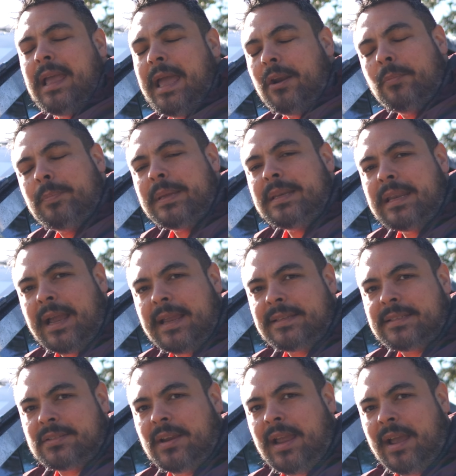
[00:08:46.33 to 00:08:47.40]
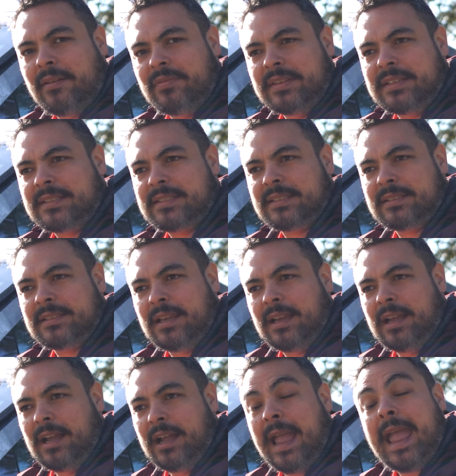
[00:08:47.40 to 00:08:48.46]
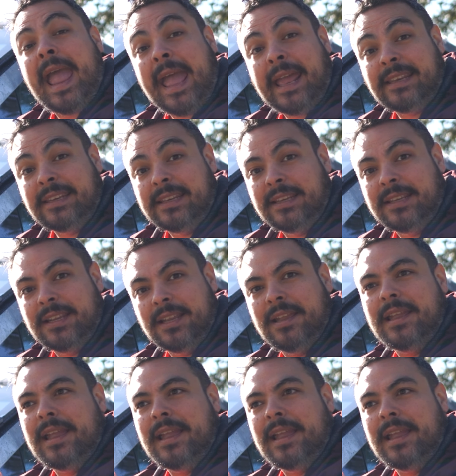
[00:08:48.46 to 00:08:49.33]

It'll be nice to have this handy